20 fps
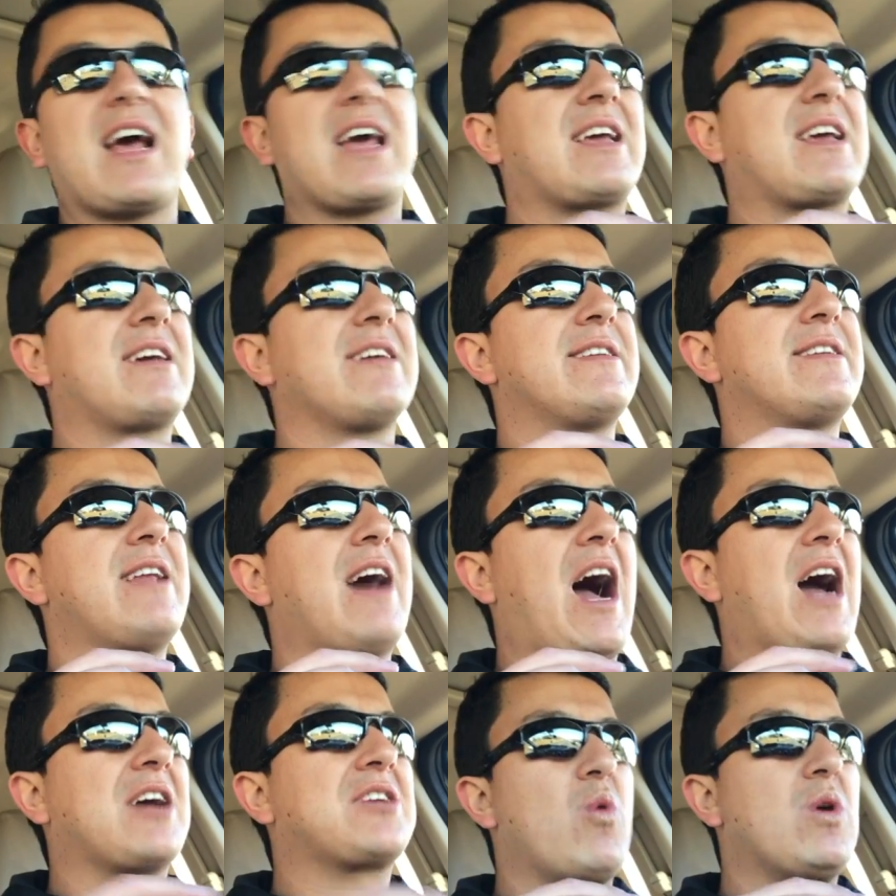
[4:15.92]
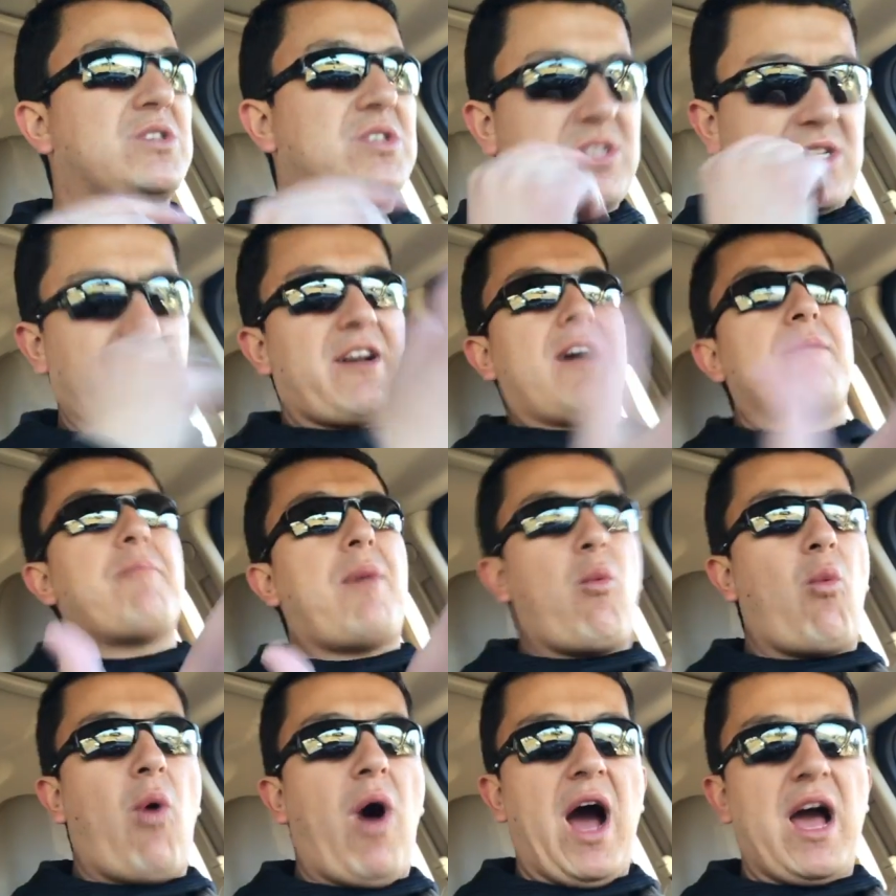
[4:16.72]
I could actually stare at my
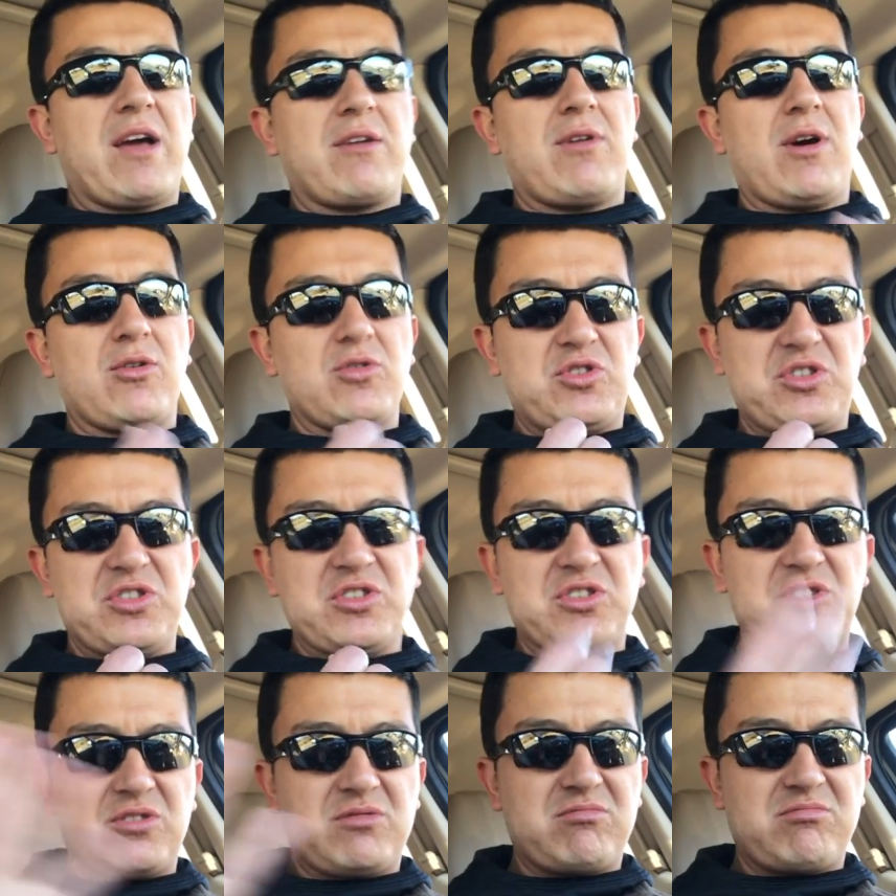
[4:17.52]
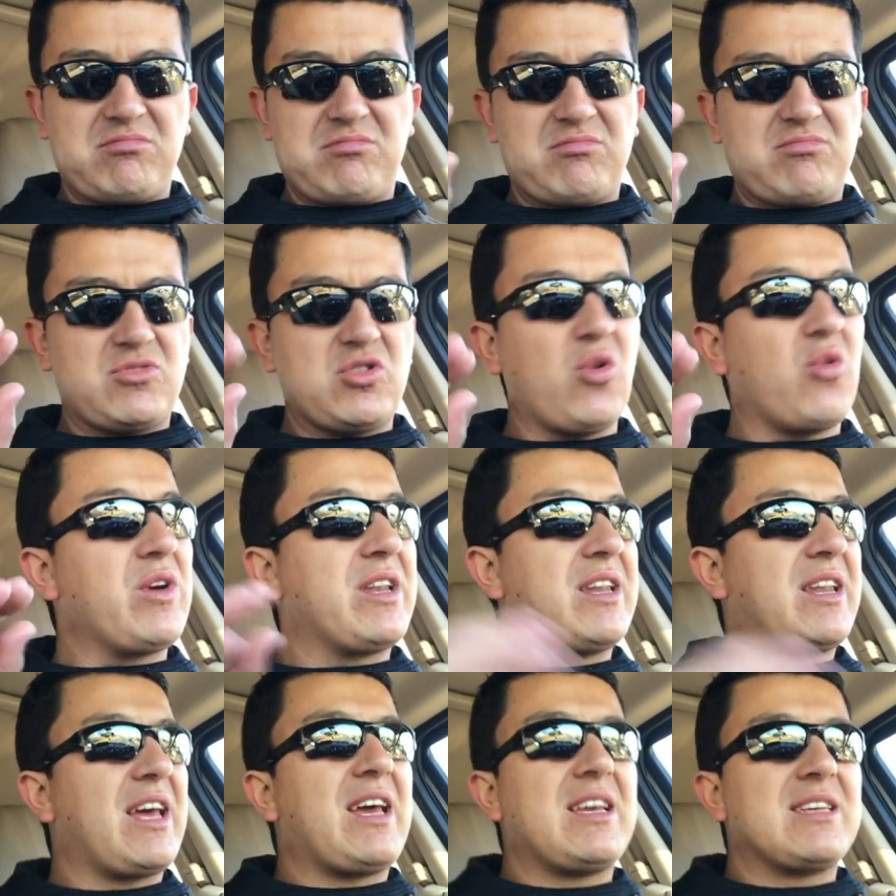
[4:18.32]
wife while she's
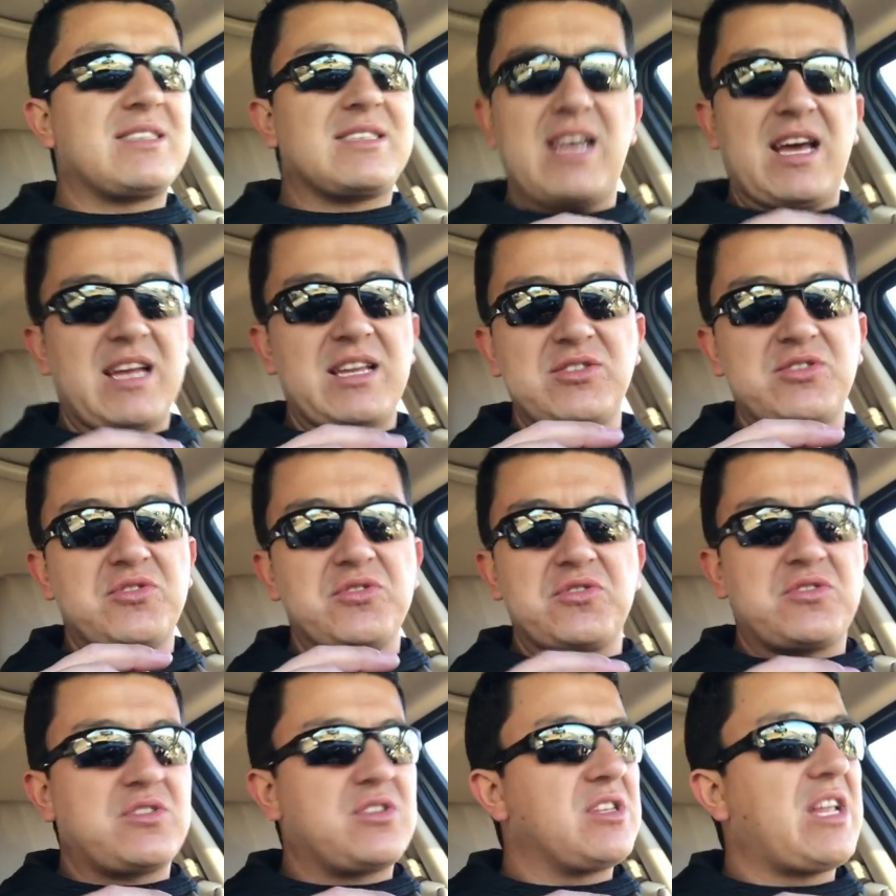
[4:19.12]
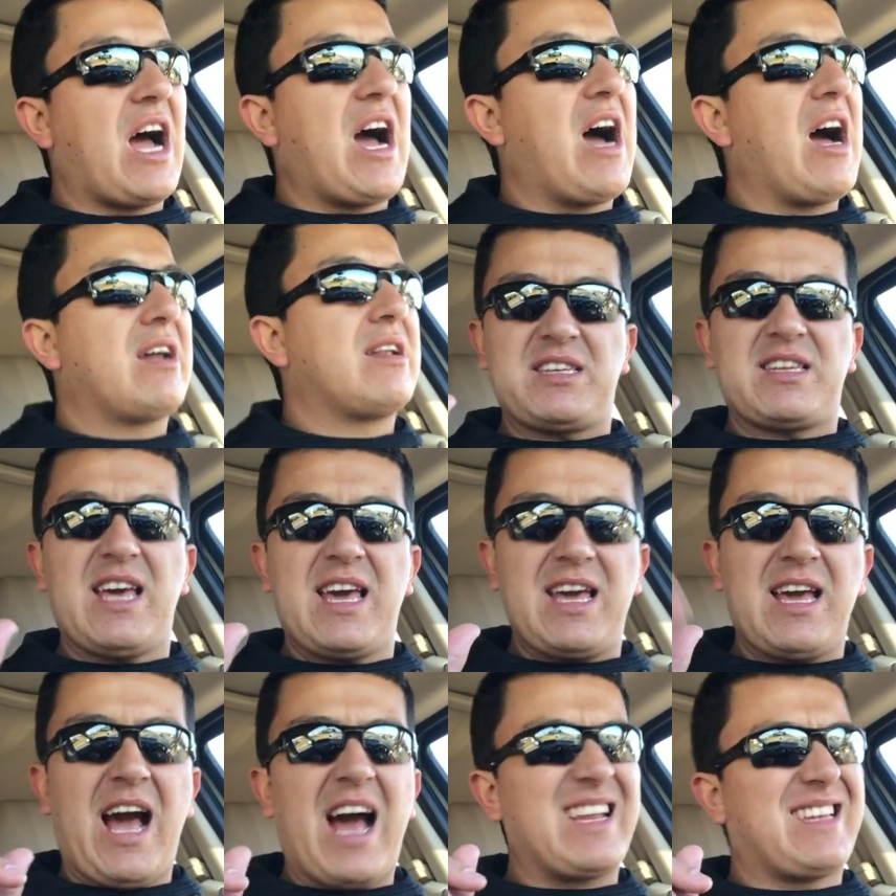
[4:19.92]
doing this and just not
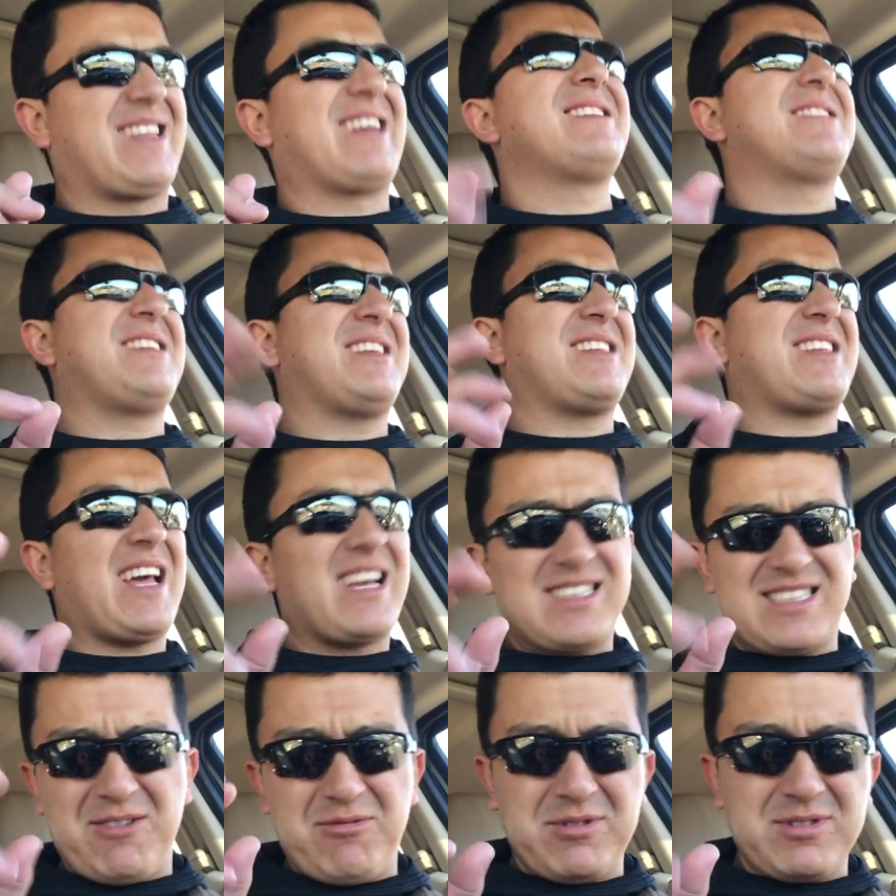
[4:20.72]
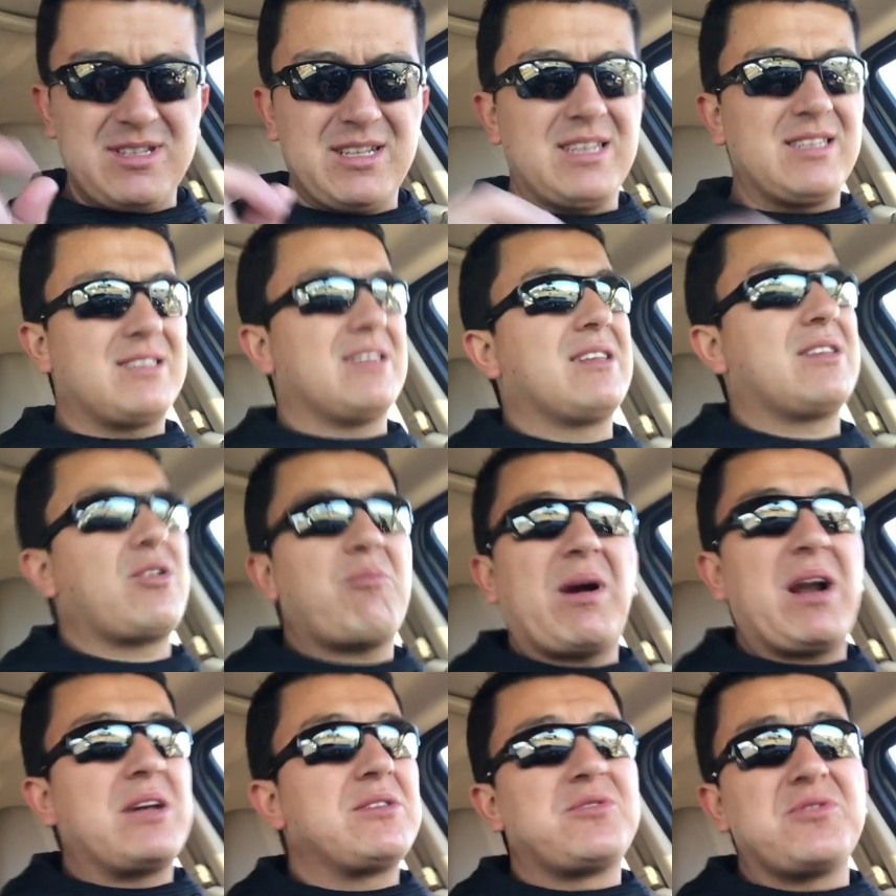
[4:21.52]
think. I think she thinks I was listening to,
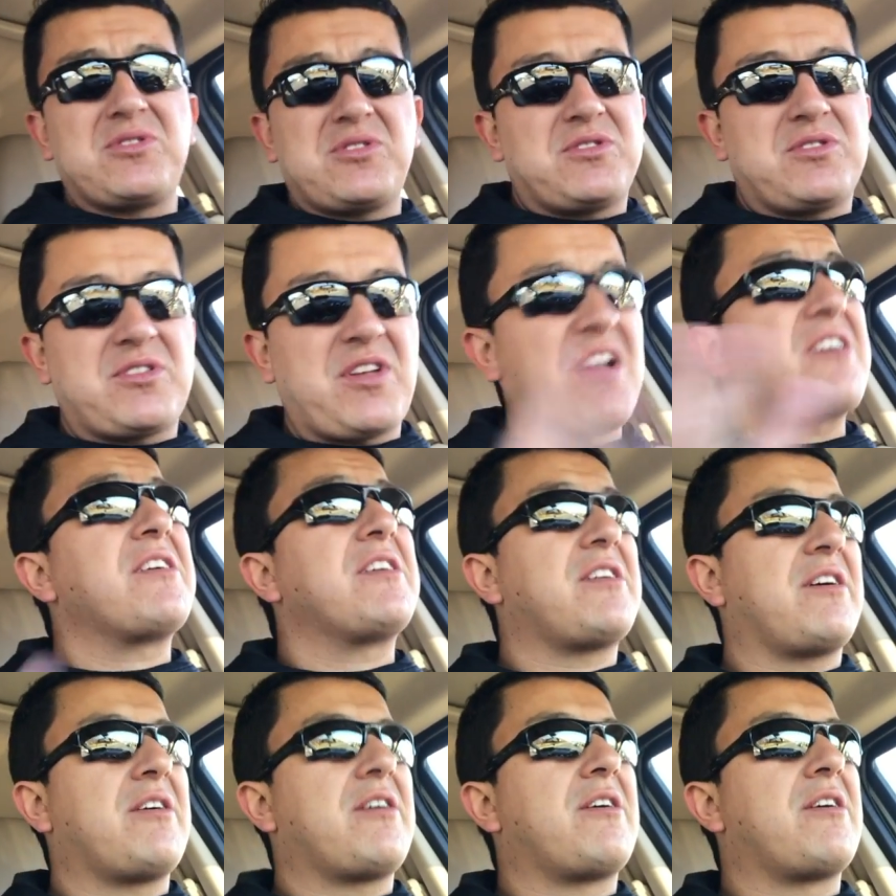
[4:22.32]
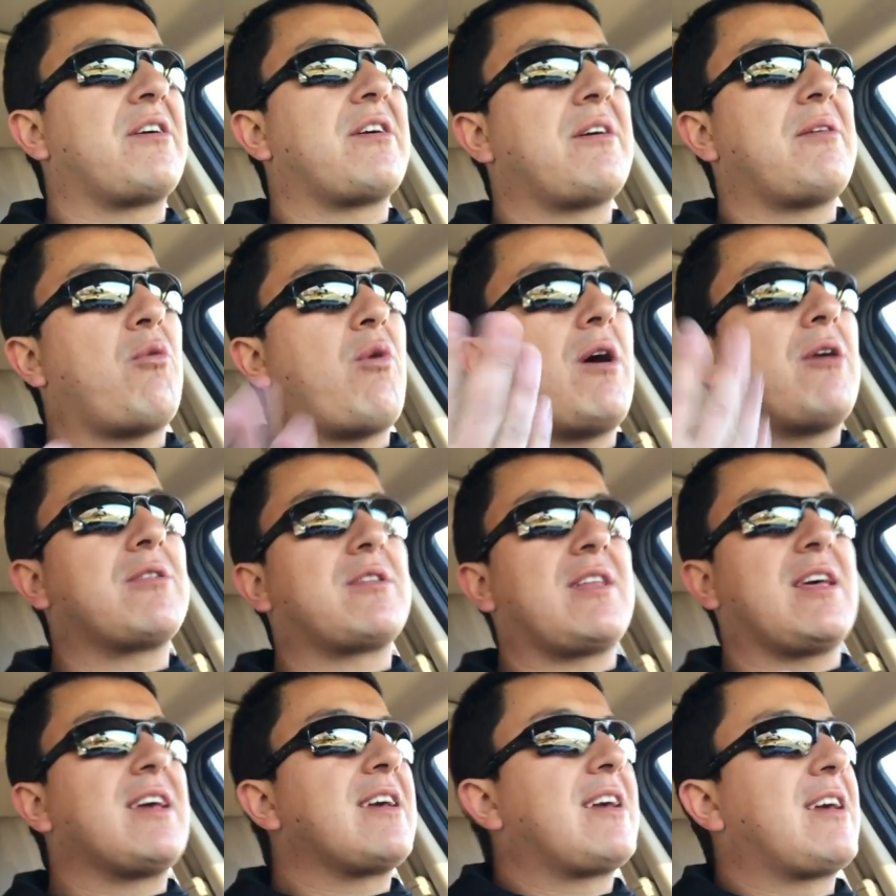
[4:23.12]
but I just staring at her while
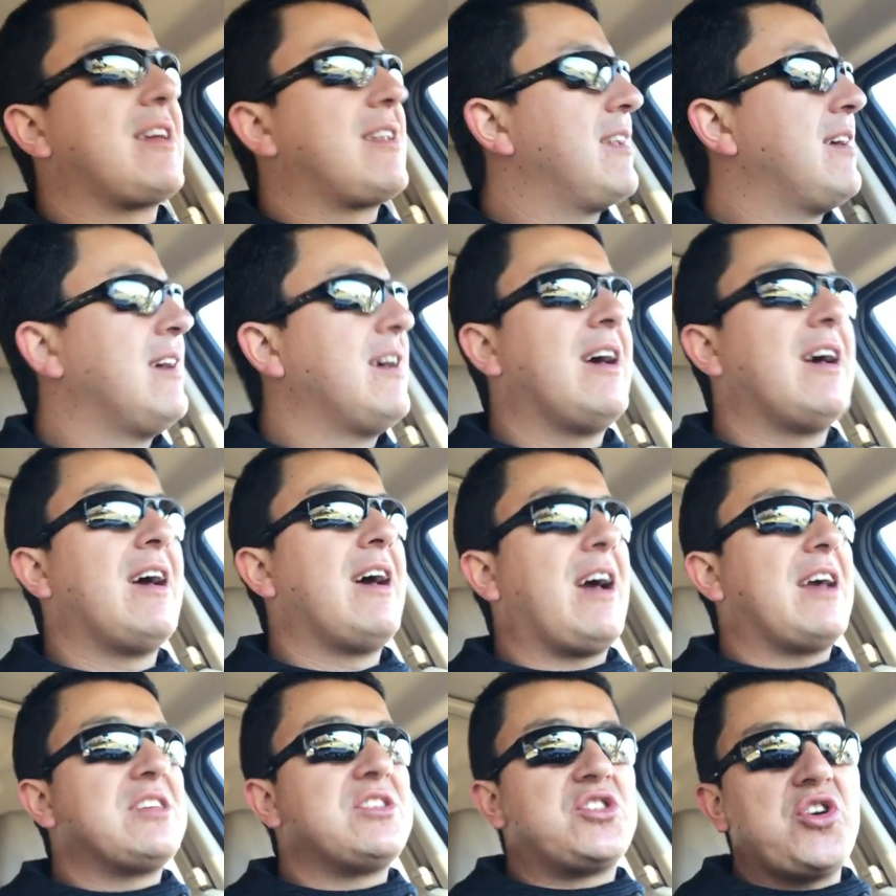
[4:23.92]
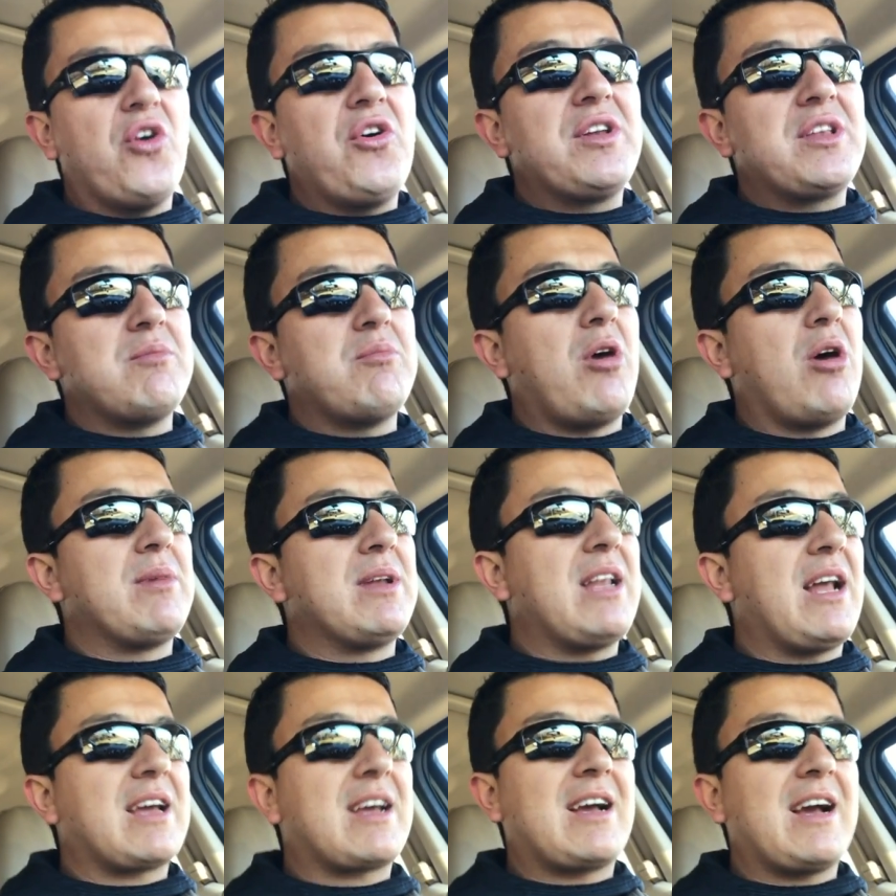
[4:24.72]
thinking enjoying the
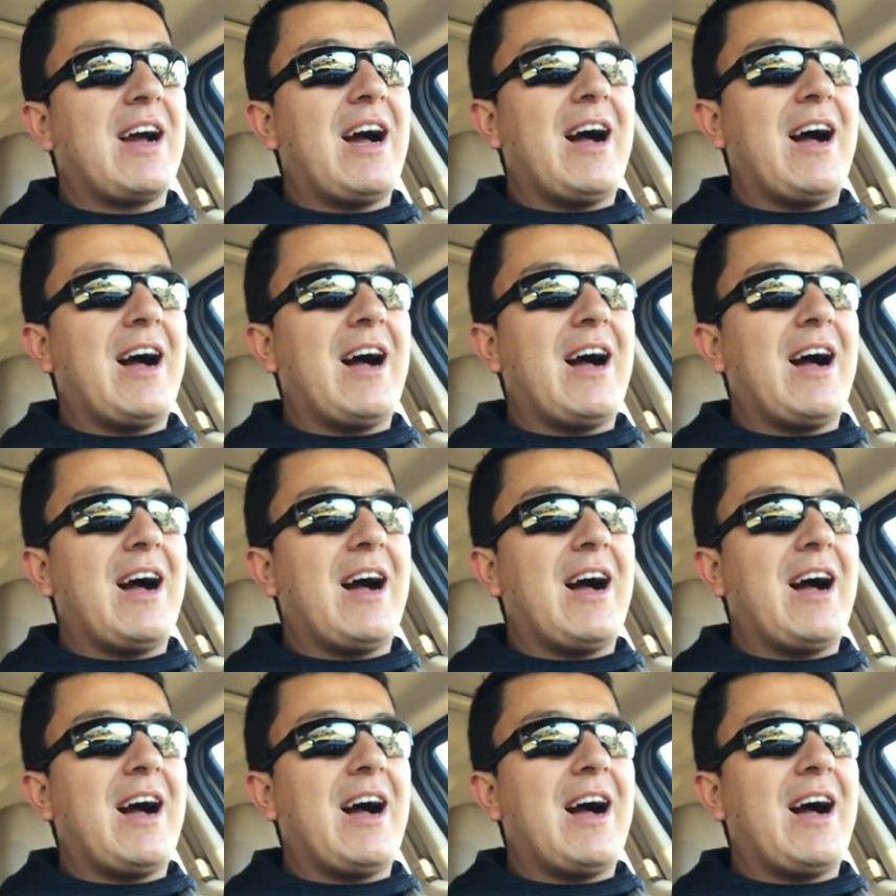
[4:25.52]
moment. Like,